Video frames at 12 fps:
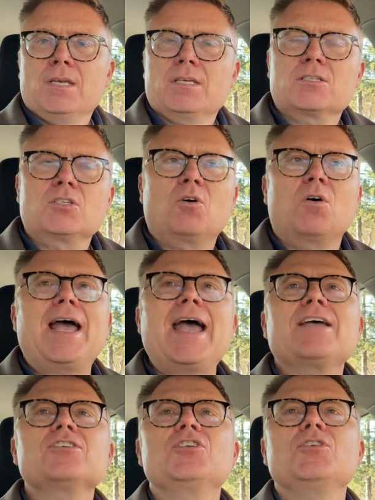So
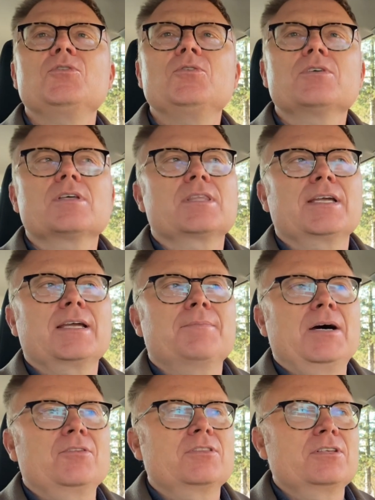as you think
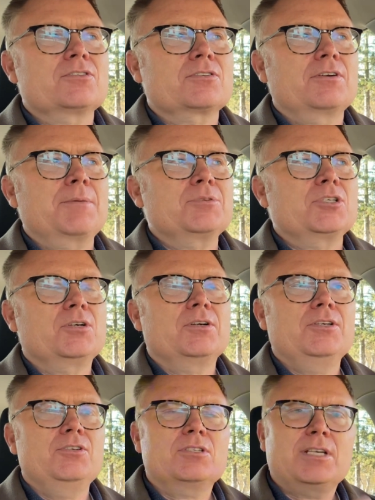about this scripture
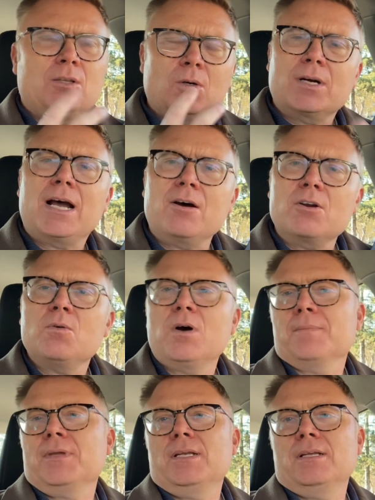and you say, Lord, how do you
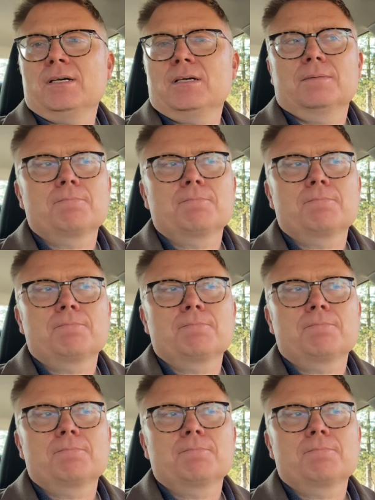want me to